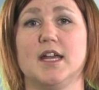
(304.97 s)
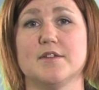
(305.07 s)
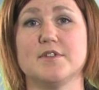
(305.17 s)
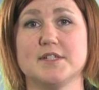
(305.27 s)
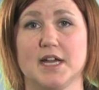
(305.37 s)

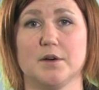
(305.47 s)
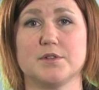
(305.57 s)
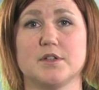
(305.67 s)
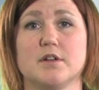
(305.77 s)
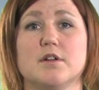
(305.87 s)
If in
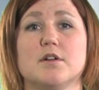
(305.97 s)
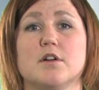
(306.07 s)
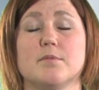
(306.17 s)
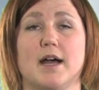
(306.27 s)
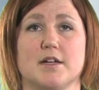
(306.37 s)
doubt,
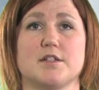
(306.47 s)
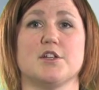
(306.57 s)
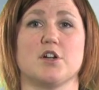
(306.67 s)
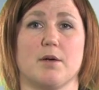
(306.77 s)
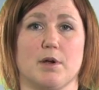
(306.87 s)
go back to
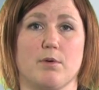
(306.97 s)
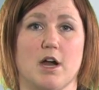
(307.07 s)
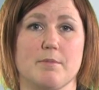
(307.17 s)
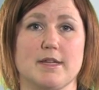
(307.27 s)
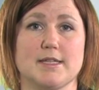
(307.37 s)
the job
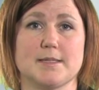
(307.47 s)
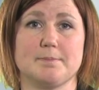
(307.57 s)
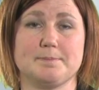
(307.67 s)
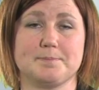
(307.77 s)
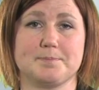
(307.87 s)
requirements.